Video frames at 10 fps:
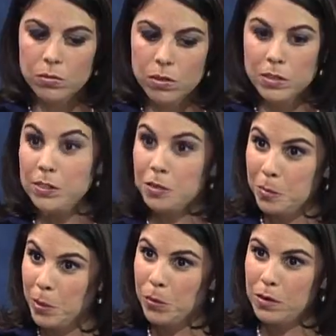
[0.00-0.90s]
address your
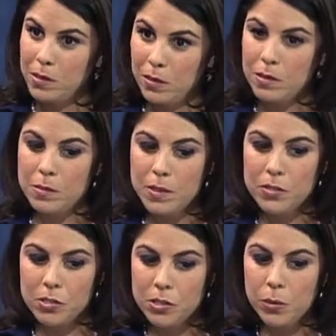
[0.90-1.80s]
opponents on this
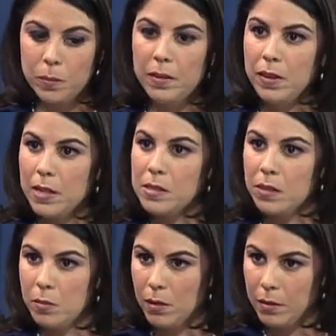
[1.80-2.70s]
measure? So it would be the Yes
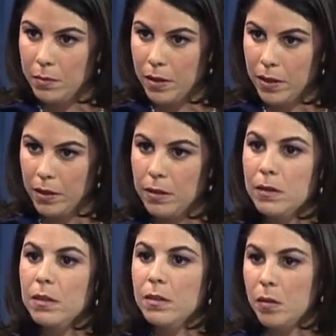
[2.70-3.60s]
on Prop 9
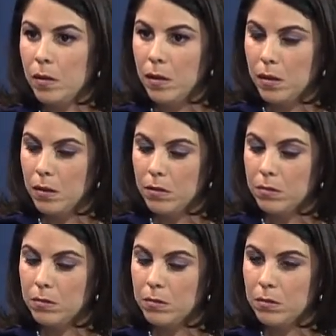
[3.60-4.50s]

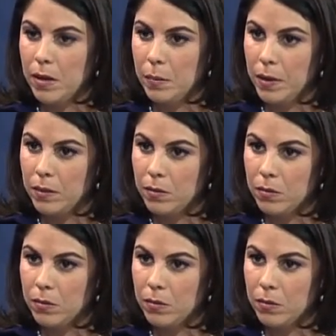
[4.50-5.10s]
campaign.